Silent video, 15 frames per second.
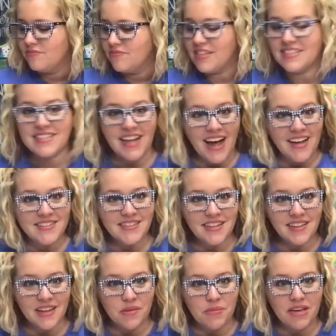the sky's the
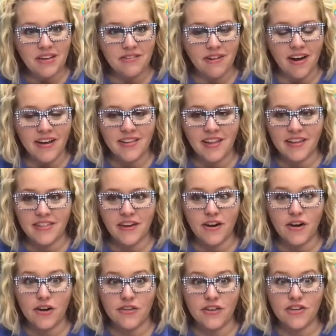limit, right? Like there
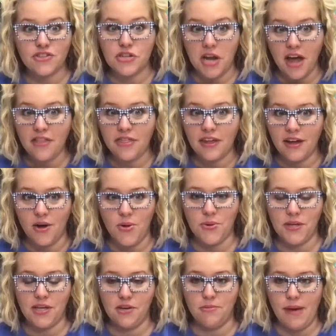are, there's nothing
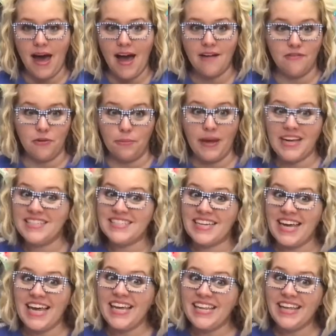holding you back from painting
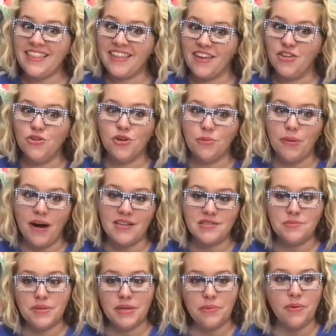anything you could
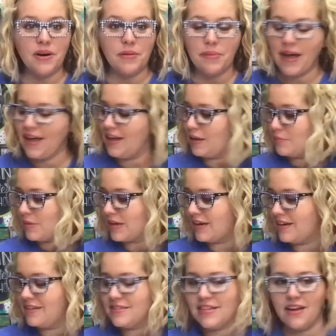possibly want to paint
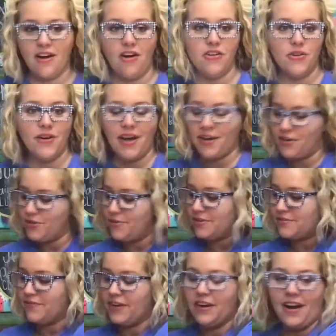because all you got to do is
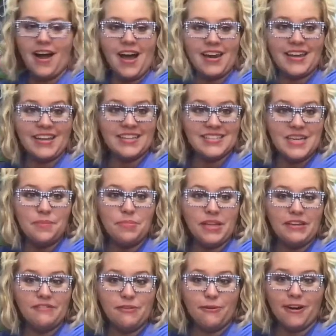figure out how to get a
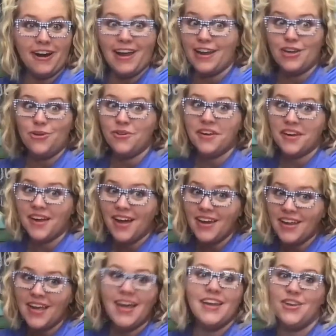template for it and you can cut
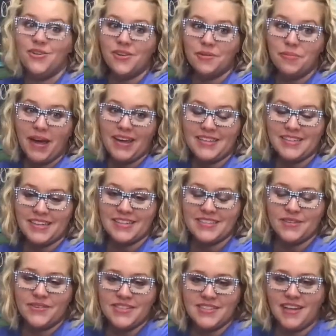it and you can paint it.
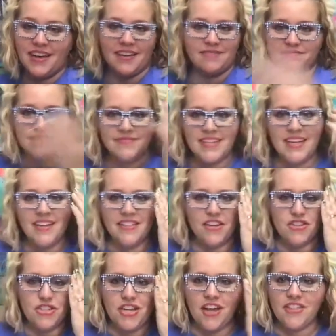So it's like
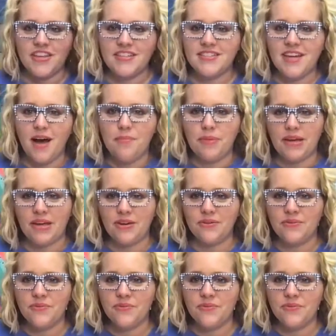there's nothing stopping you.